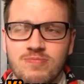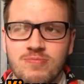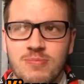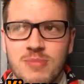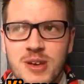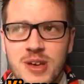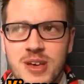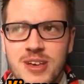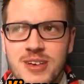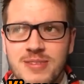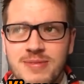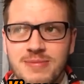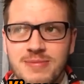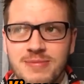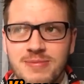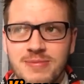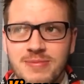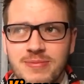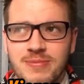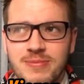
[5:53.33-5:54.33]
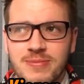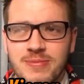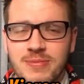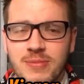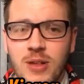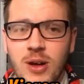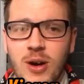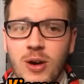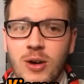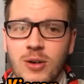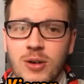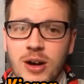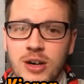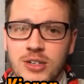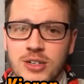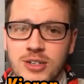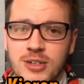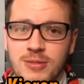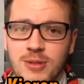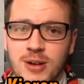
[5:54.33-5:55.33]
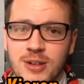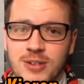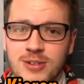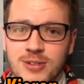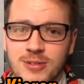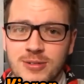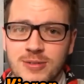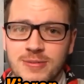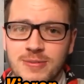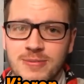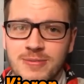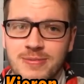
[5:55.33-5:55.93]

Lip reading: Me or Ashley Russell?